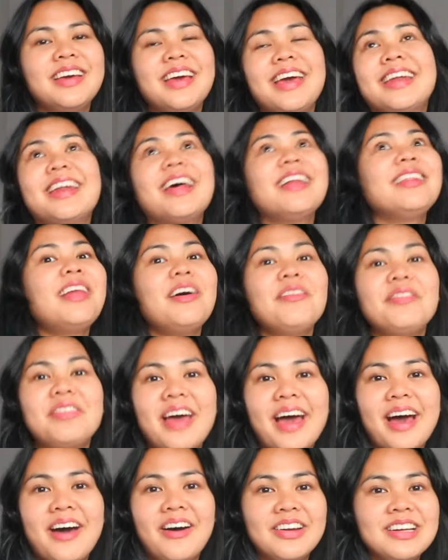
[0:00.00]
and i love
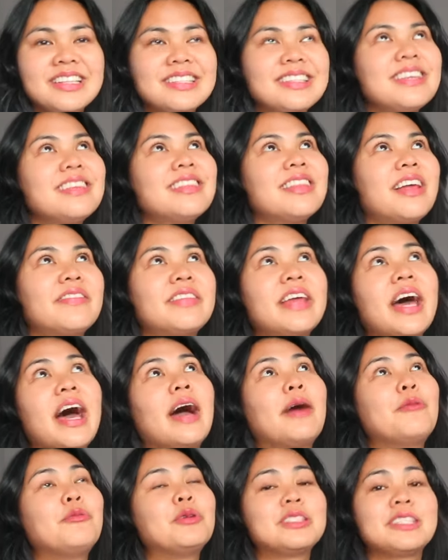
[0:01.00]
that honestly love that
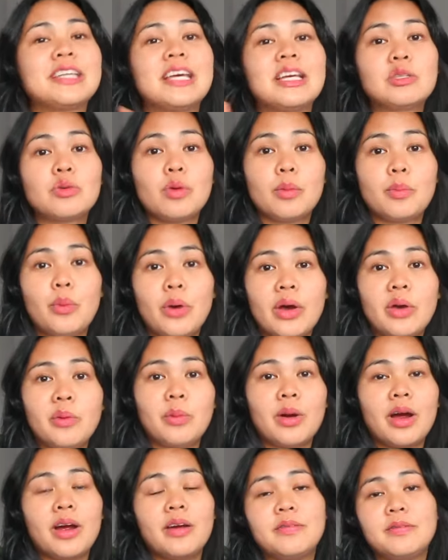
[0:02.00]
i want to get to a point
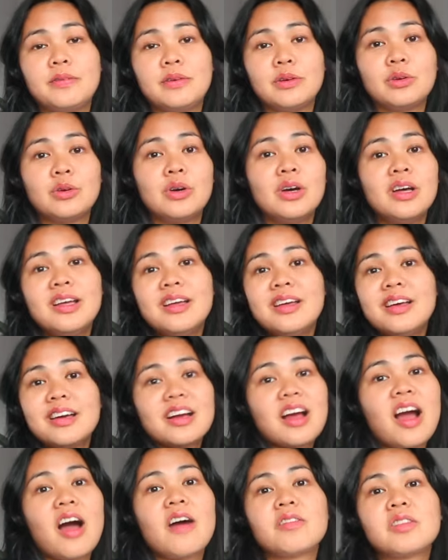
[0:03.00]
where i feel
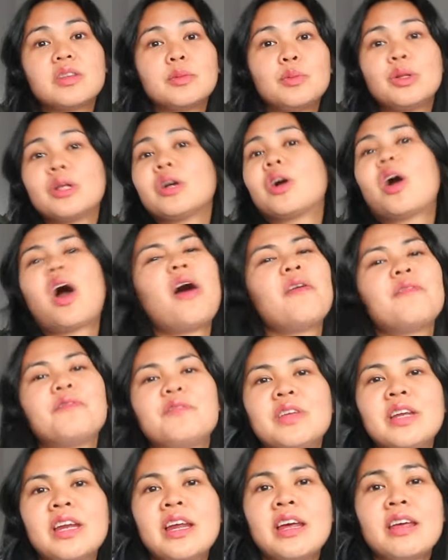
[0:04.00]
comfortable and
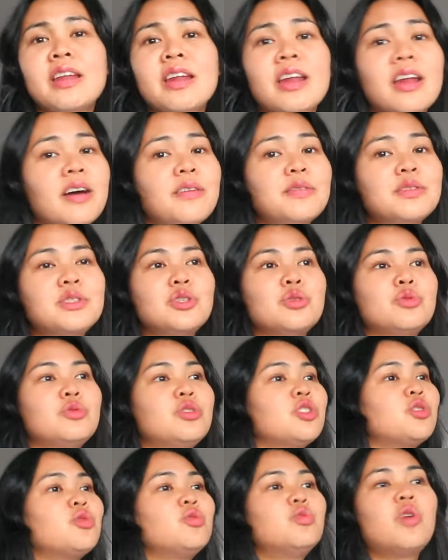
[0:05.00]
confident enough to
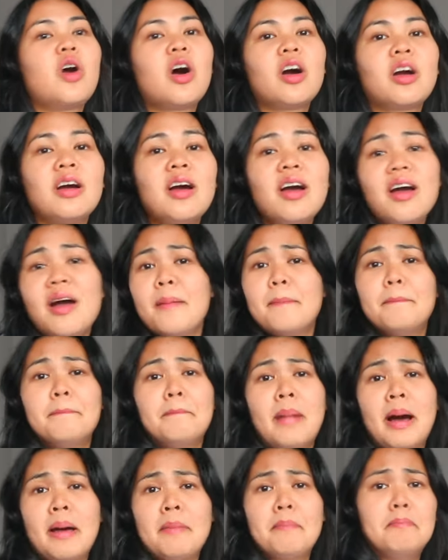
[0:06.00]
just rock
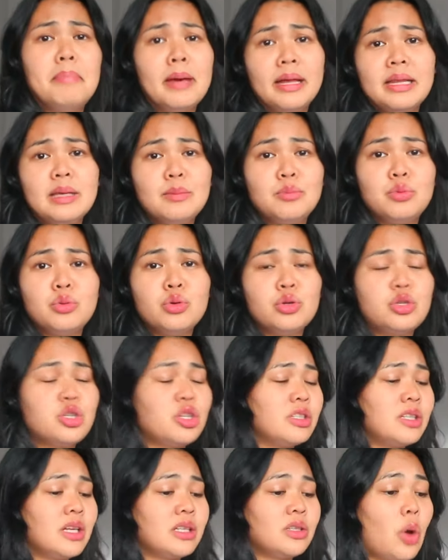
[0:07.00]
my belly pooch
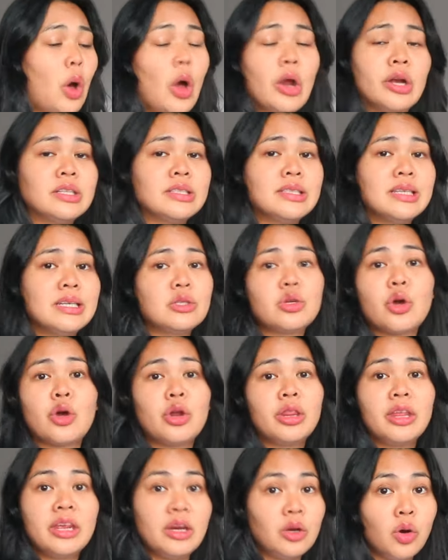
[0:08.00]
because that's honestly
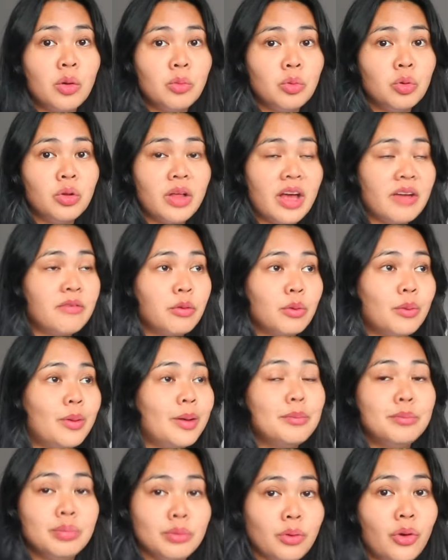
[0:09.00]
totally normal
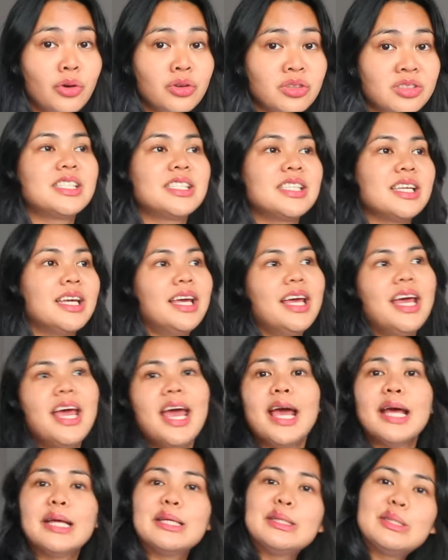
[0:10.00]
everyone bloats
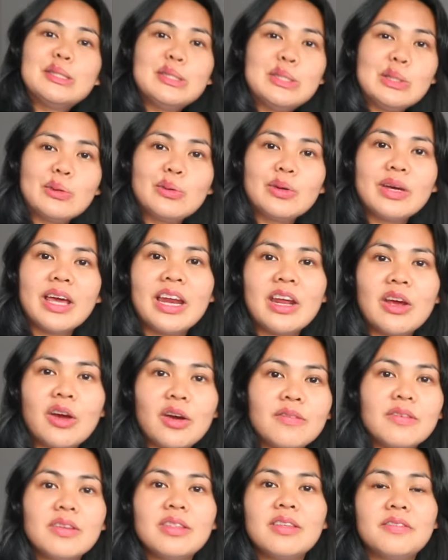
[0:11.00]
still getting
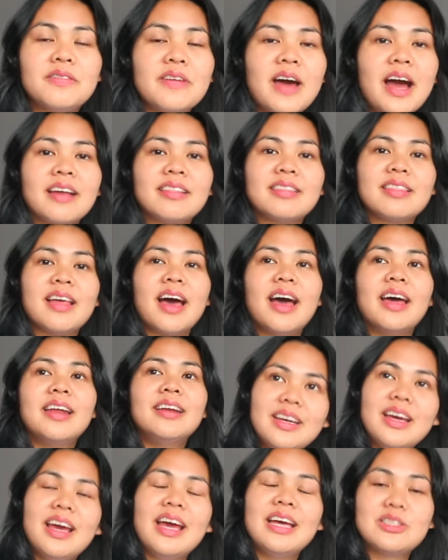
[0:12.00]
over the fact that
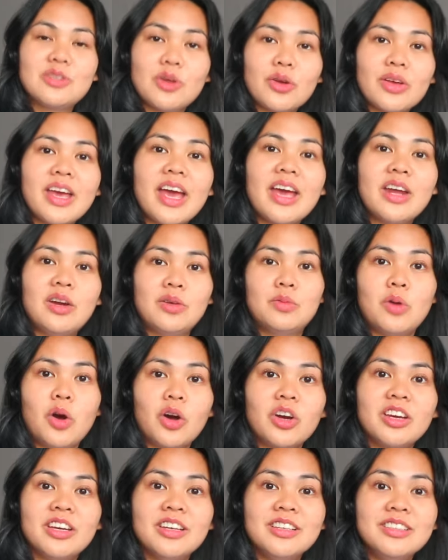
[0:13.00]
it's okay to
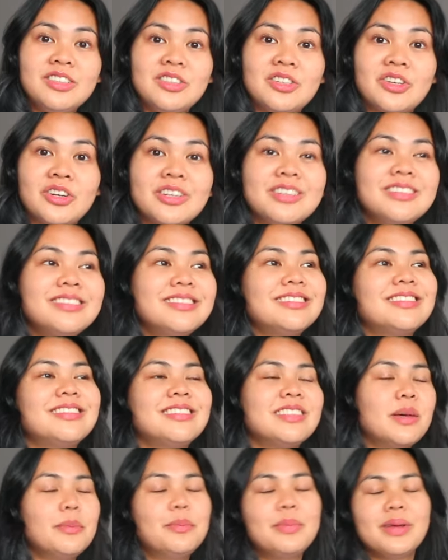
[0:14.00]
rock it you know
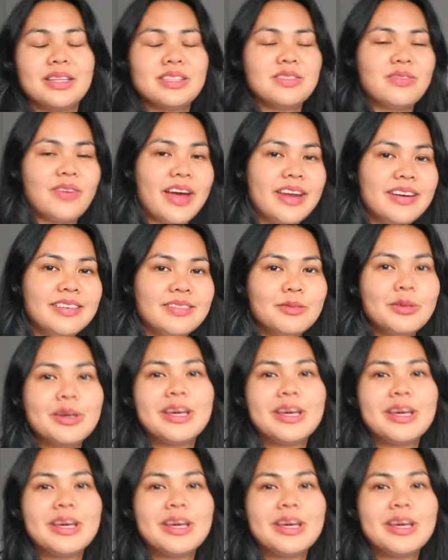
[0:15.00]
that's fine. We're